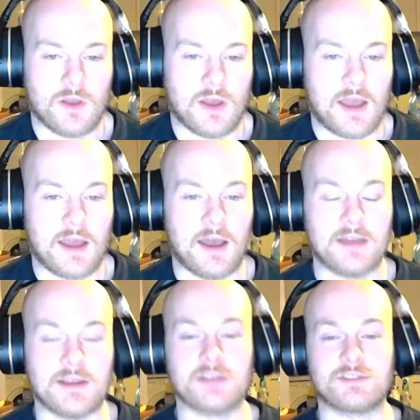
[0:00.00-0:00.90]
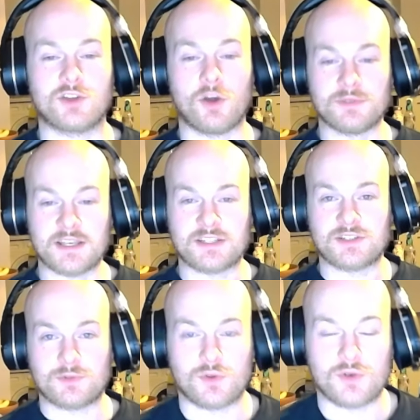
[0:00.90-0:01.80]
As the
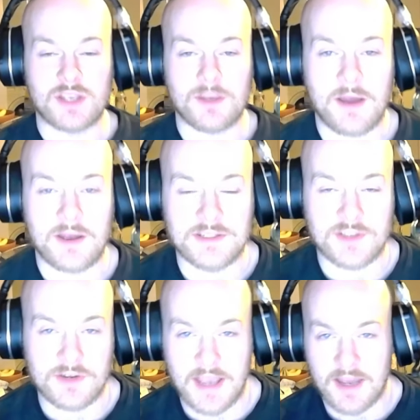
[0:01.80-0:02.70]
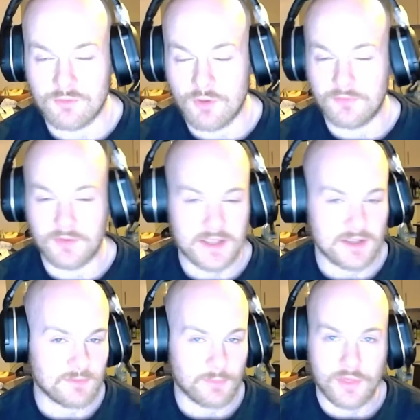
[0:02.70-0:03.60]
commentators were talking about, he's only had a
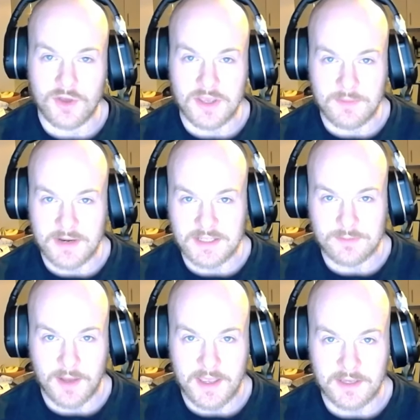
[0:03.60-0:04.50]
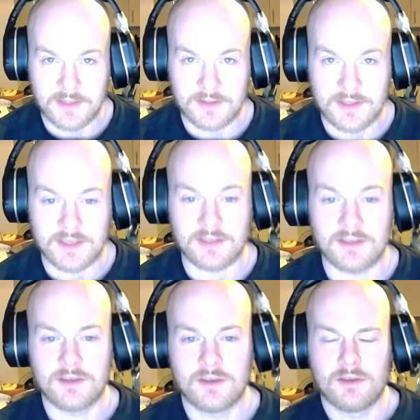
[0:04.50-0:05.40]
roughly 30 minutes playing in the
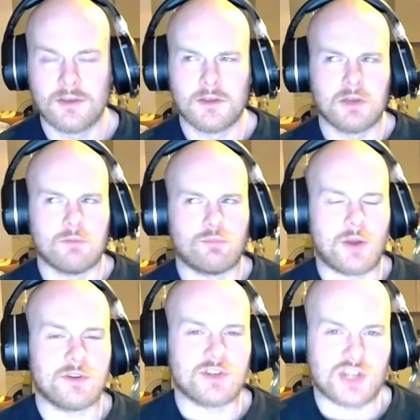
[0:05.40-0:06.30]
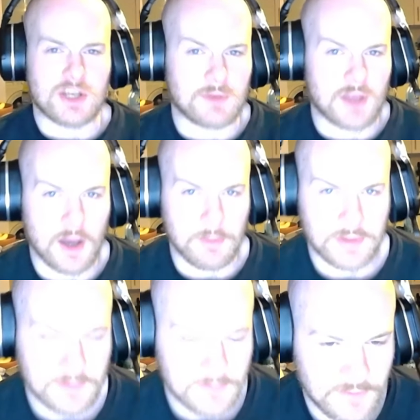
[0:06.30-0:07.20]
Premiership Cup
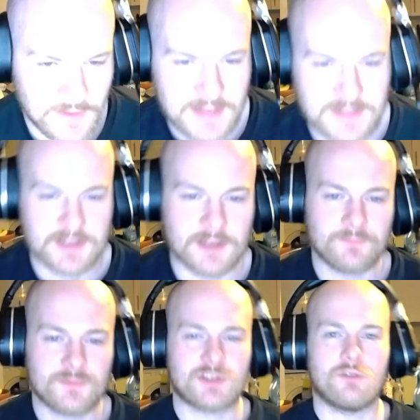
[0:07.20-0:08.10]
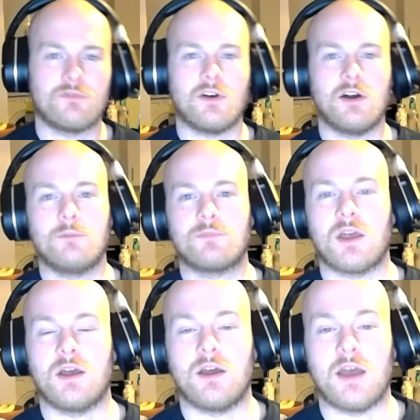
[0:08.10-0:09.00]
for Leicester so far,
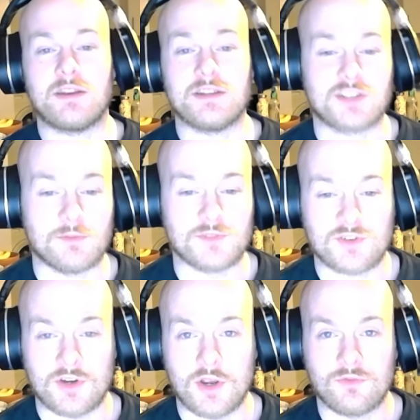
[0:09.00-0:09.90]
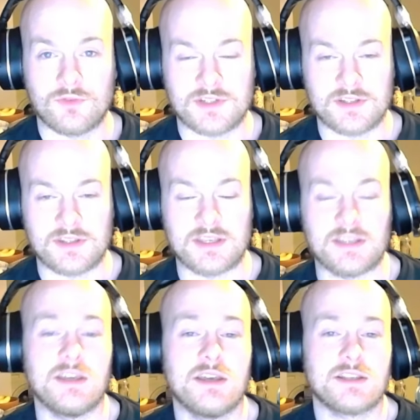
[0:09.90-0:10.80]
and he's come straight over into
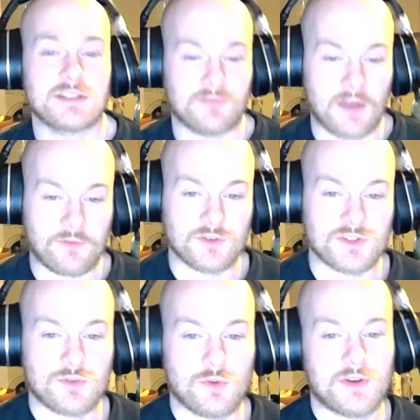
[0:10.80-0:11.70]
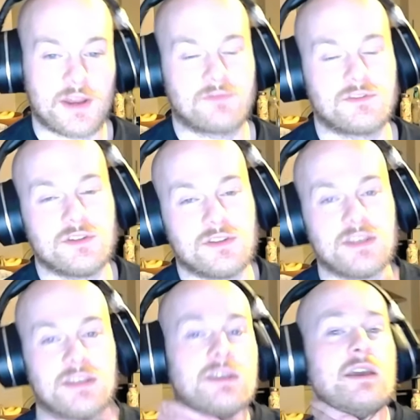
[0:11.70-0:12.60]
the South African squad after
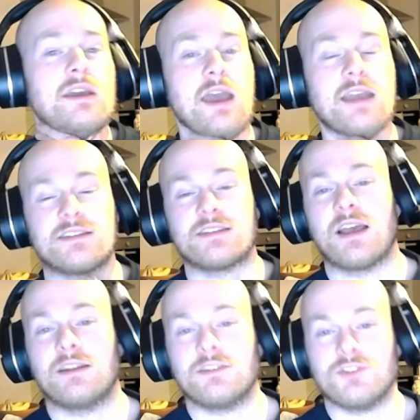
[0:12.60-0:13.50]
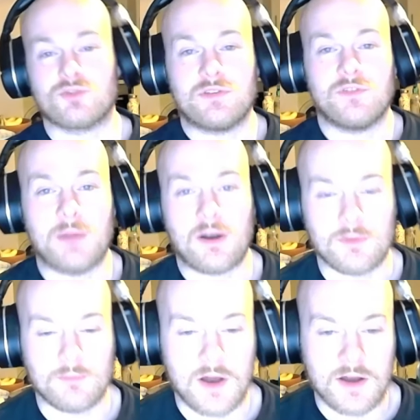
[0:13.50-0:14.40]
the ACL injury for
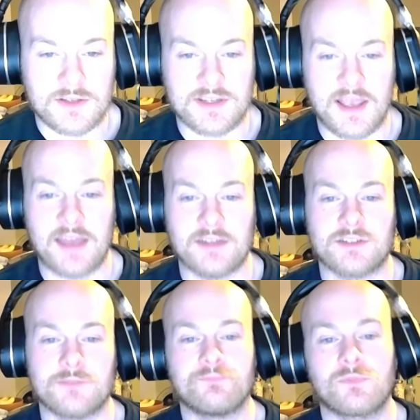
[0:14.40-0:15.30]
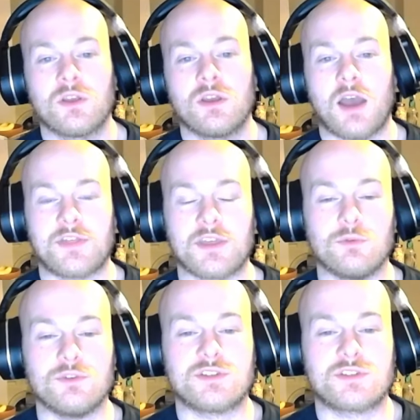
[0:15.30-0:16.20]
Malcolm Marx. And I think it
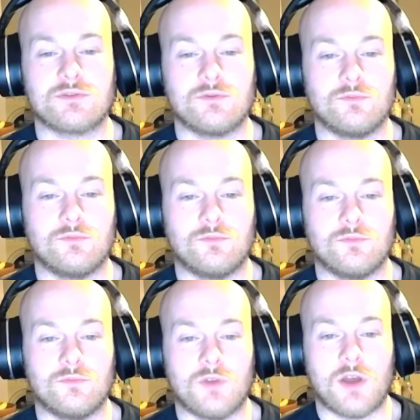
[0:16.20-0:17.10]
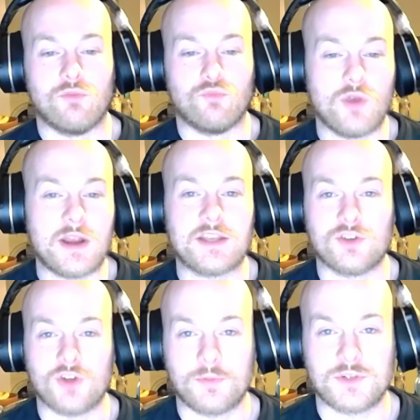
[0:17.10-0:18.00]
was a really
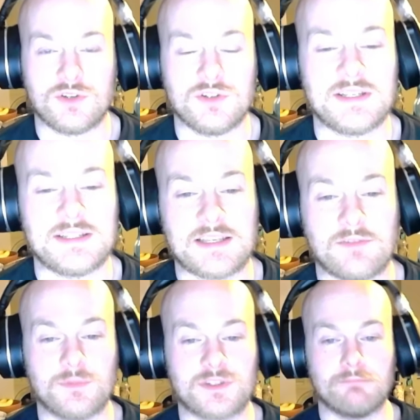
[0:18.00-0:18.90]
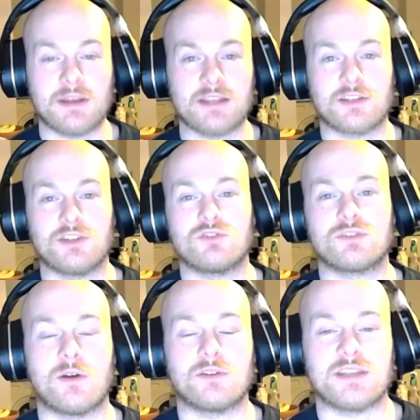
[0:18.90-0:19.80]
good opportunity to give him some minutes under his
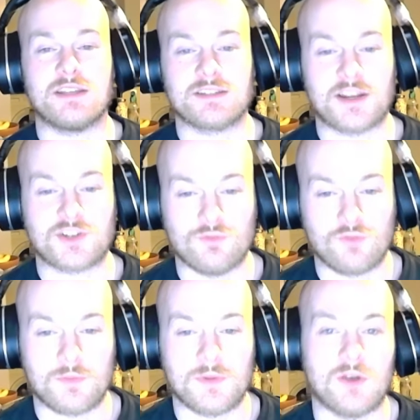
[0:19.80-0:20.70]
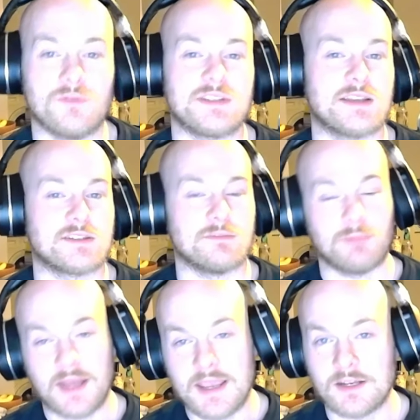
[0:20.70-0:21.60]
belt at international rugby. Obviously, he hasn't
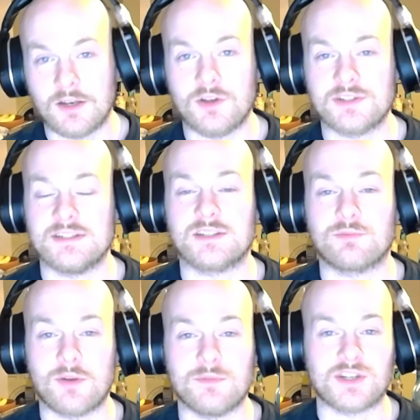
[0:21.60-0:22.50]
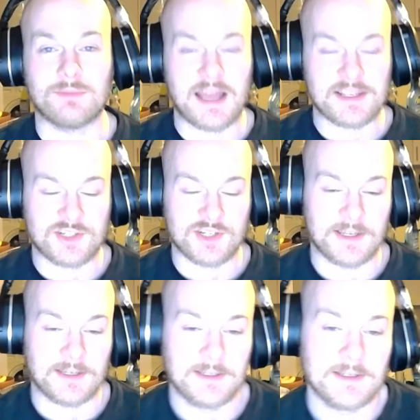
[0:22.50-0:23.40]
played a lot since the Premiership last
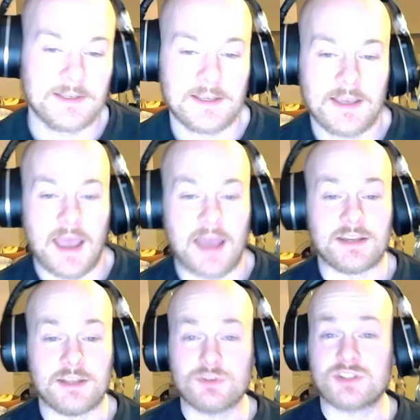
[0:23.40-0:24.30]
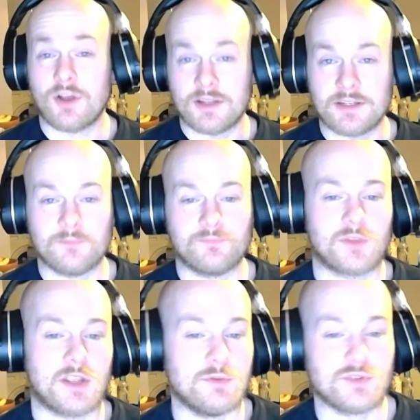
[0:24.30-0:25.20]
year. And he was solid.
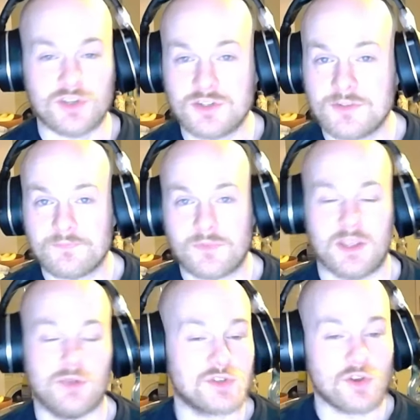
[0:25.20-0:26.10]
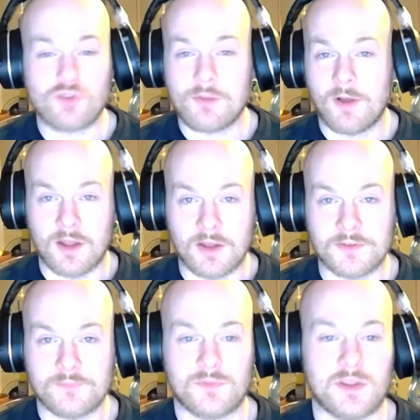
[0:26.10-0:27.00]
He was good. He was Handre
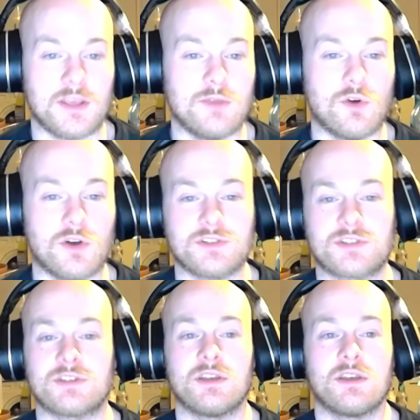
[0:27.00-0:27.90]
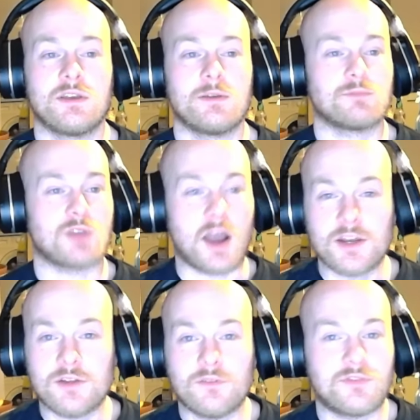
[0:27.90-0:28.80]
Pollard. He was
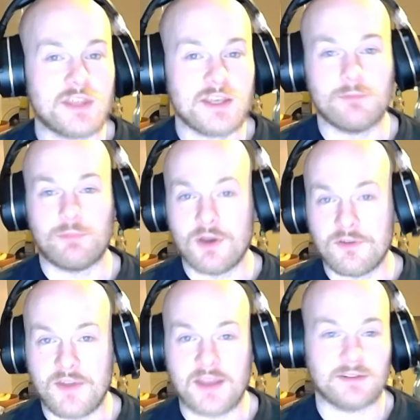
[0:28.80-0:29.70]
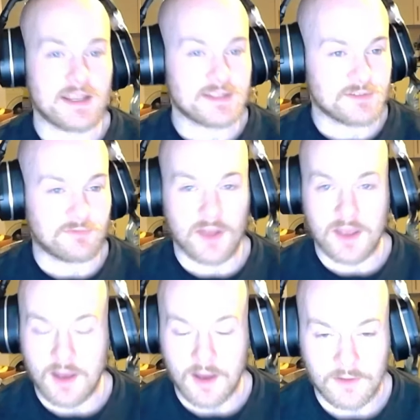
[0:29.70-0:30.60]
kind of the perfect Leicester fly
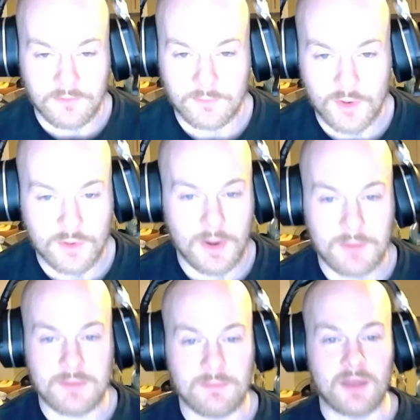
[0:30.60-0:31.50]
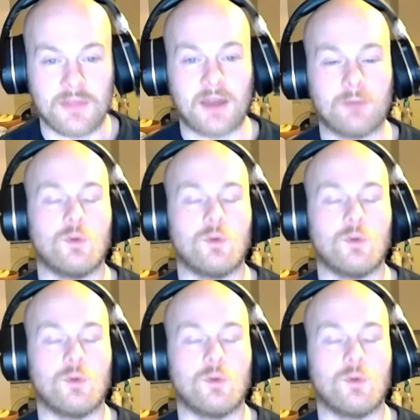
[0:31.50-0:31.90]
half. What do I mean by that?